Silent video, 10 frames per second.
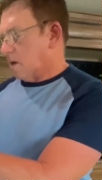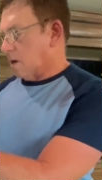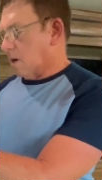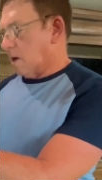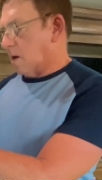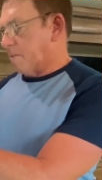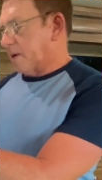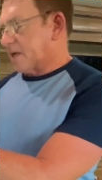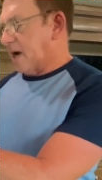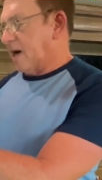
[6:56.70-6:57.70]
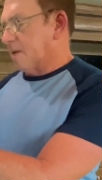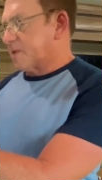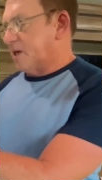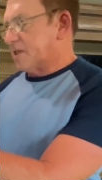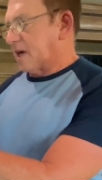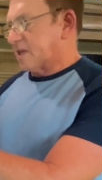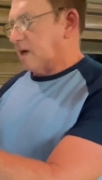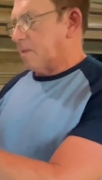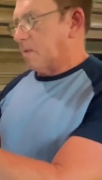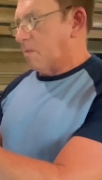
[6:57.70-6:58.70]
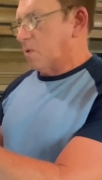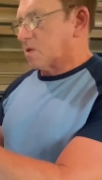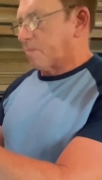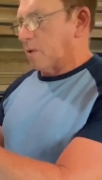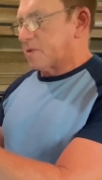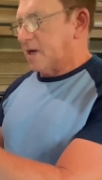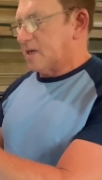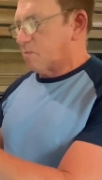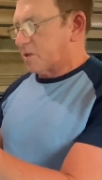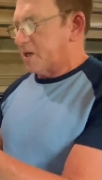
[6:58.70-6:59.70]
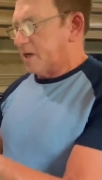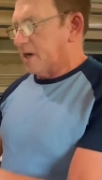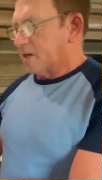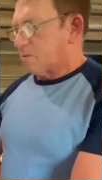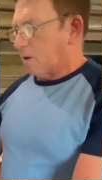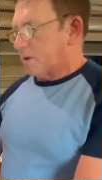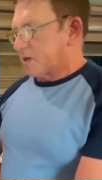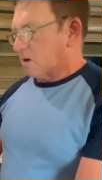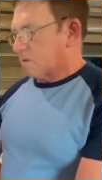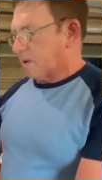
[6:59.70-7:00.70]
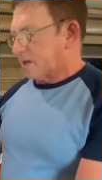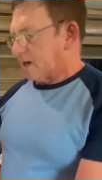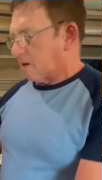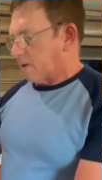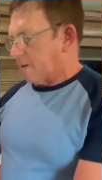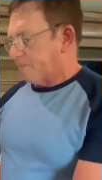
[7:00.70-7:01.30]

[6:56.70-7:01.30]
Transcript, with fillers: uh, bentonite helps the yeast activity removes the proteins, which it does. We already talked about that already.